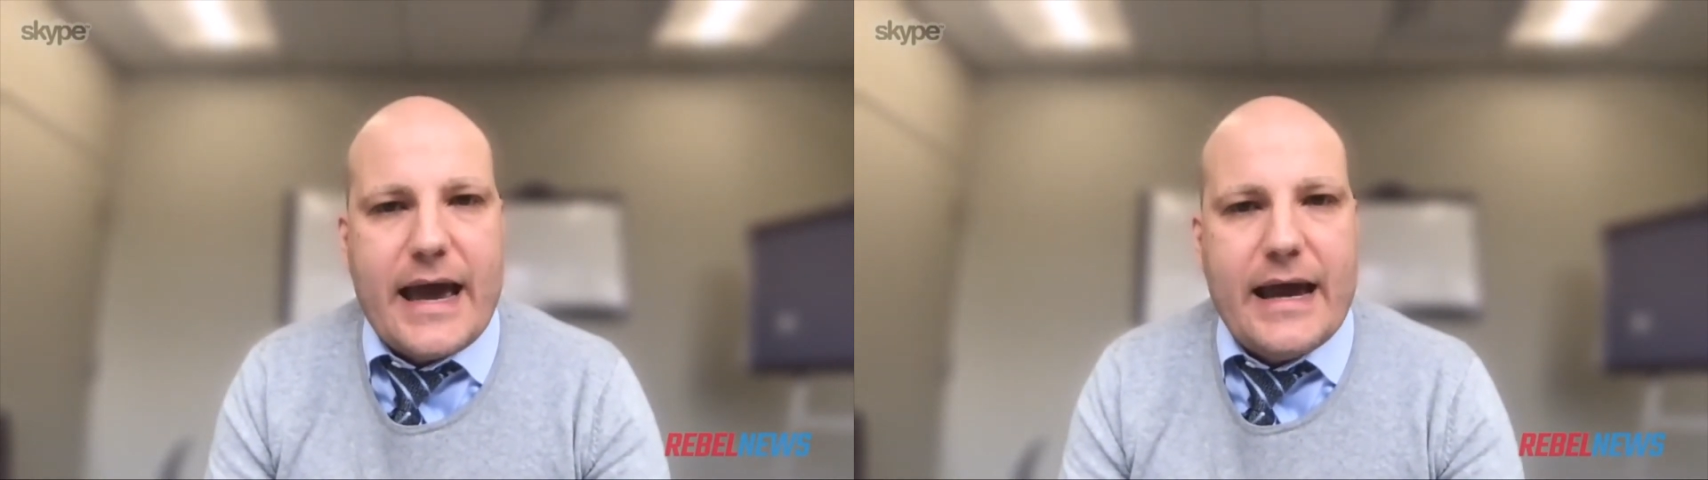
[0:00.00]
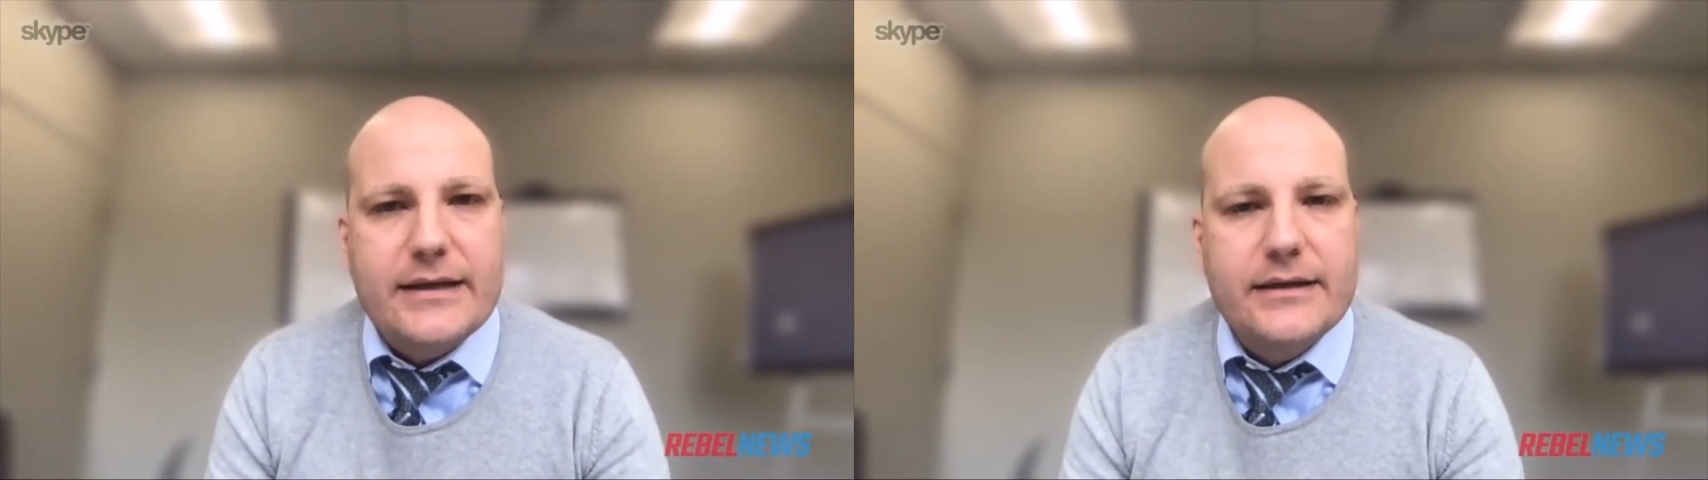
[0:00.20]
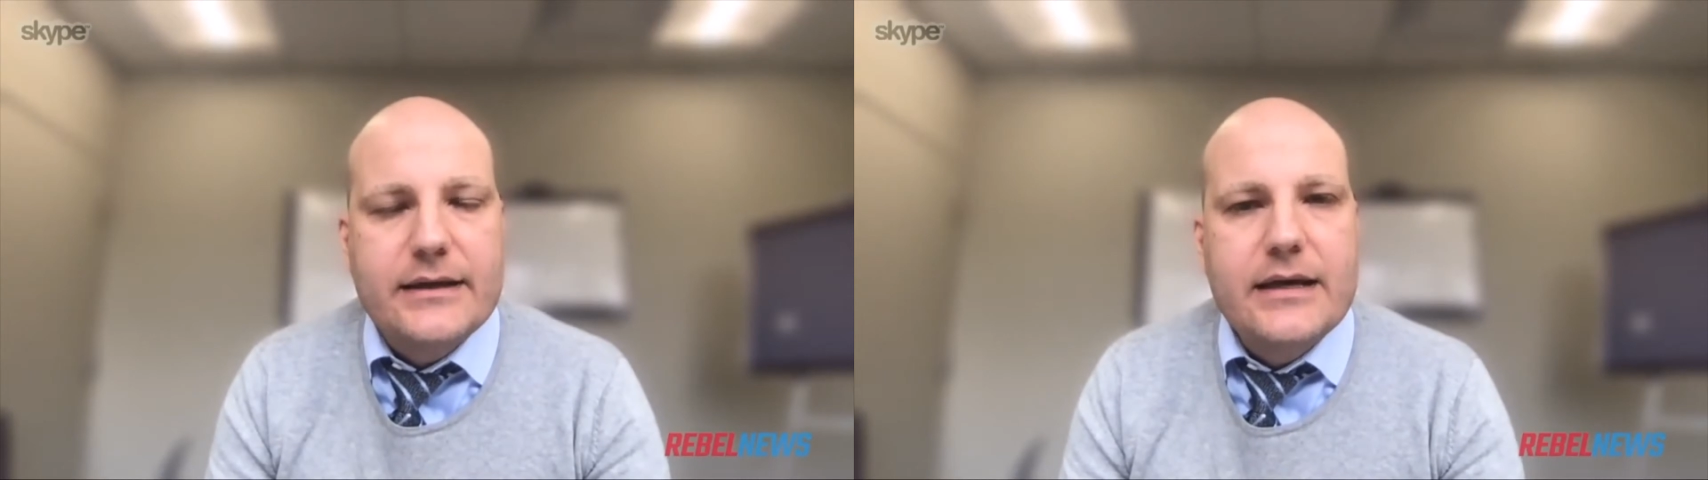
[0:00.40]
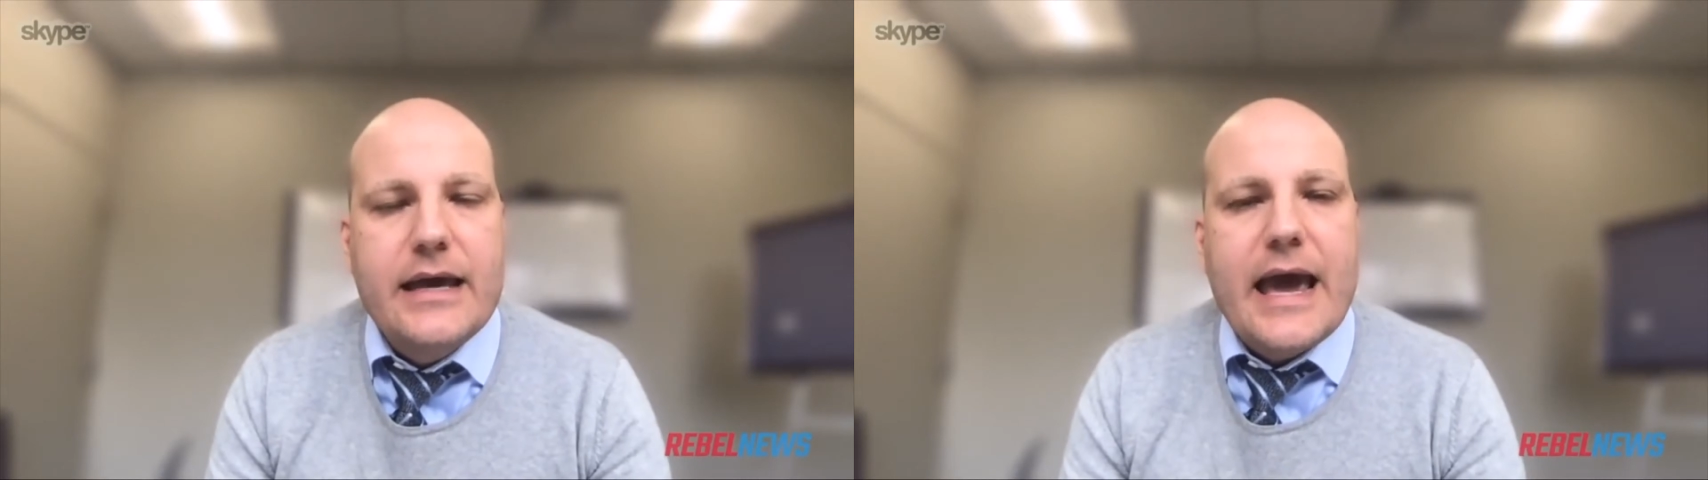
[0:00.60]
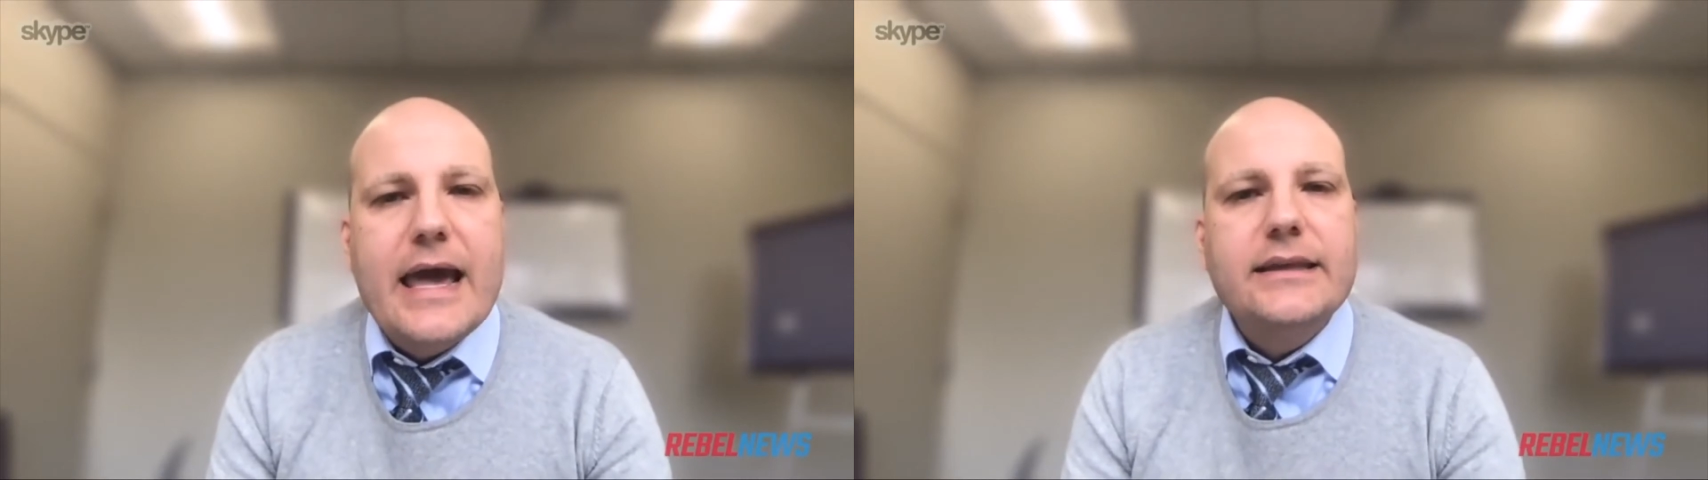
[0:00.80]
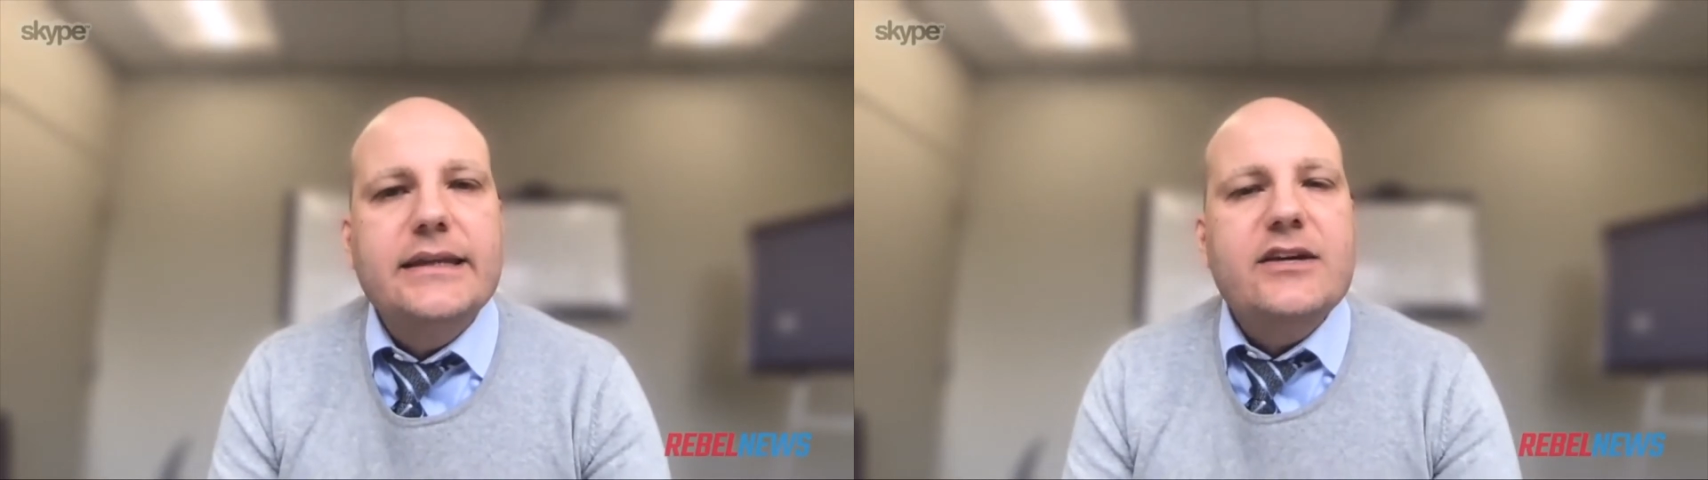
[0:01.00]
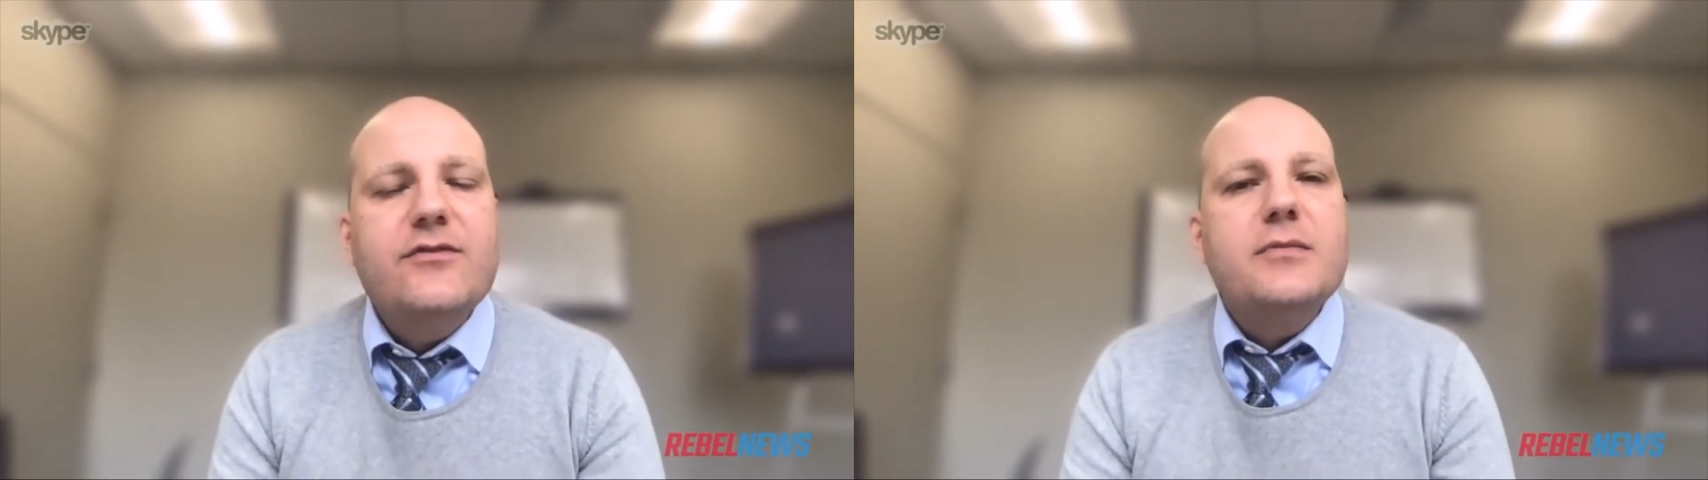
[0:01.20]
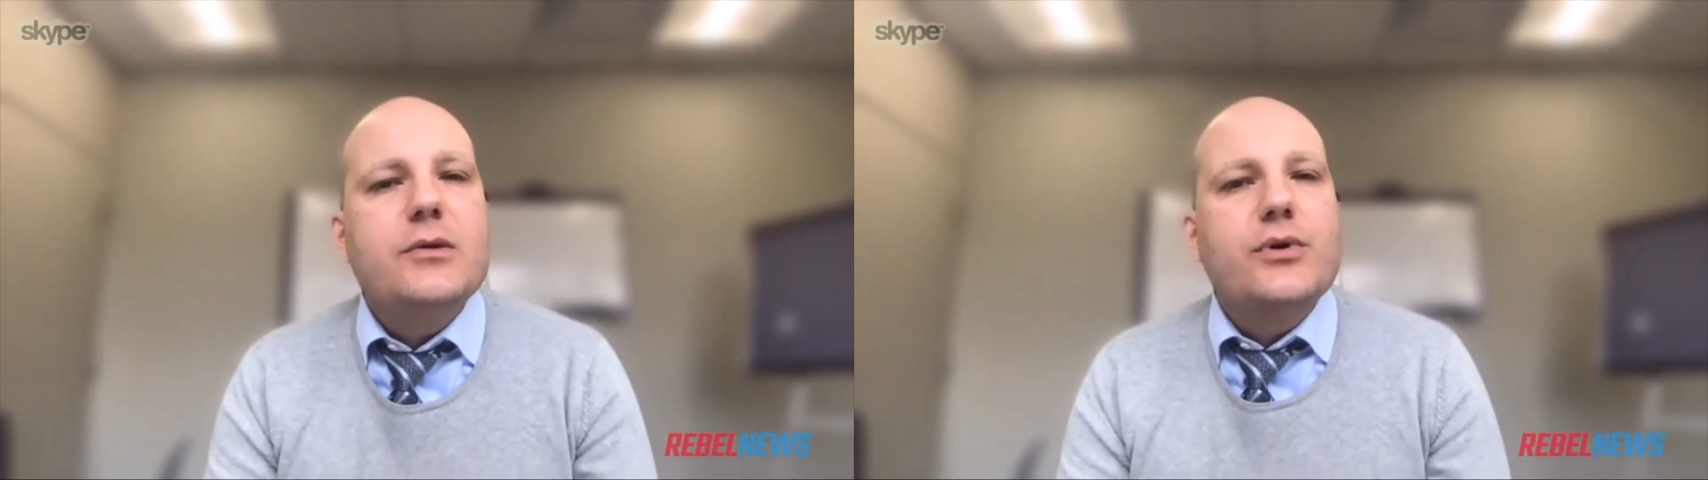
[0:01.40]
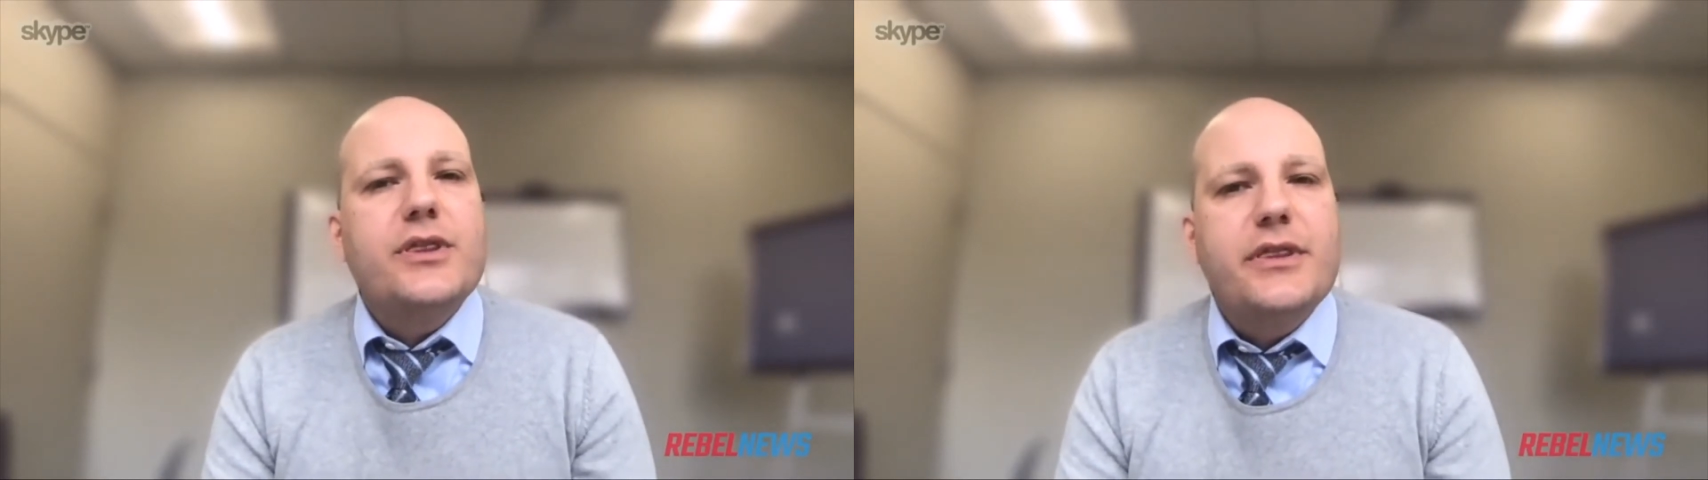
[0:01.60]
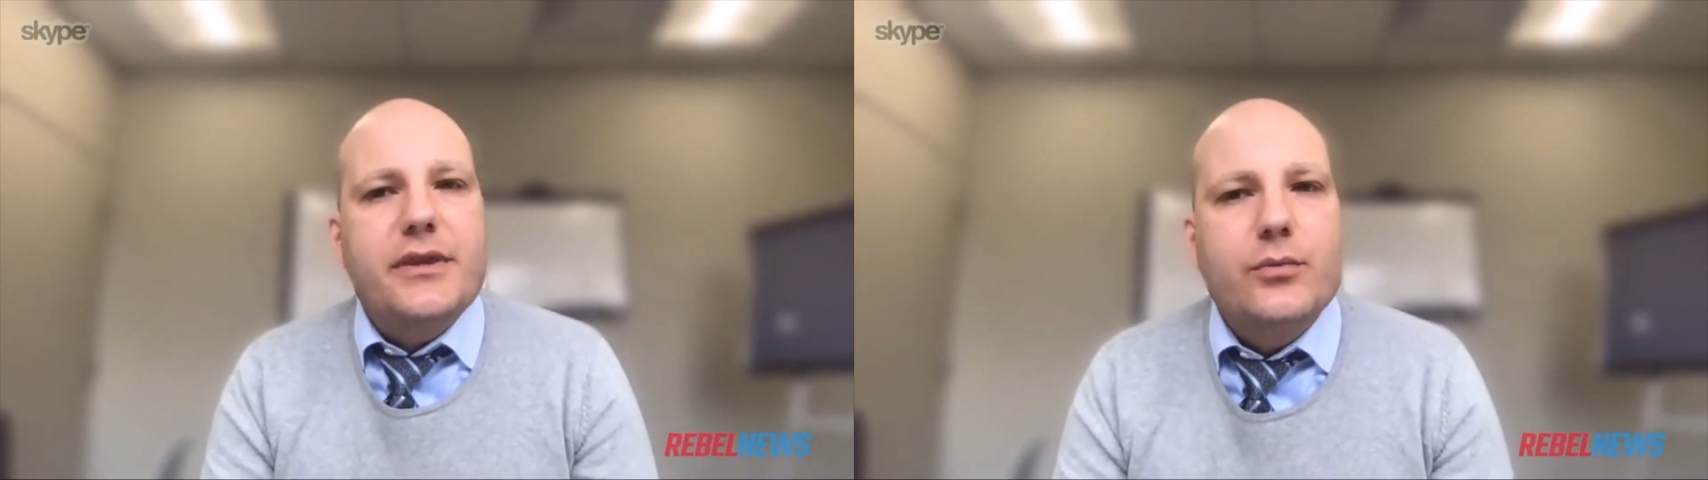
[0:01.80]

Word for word: Act and leave me with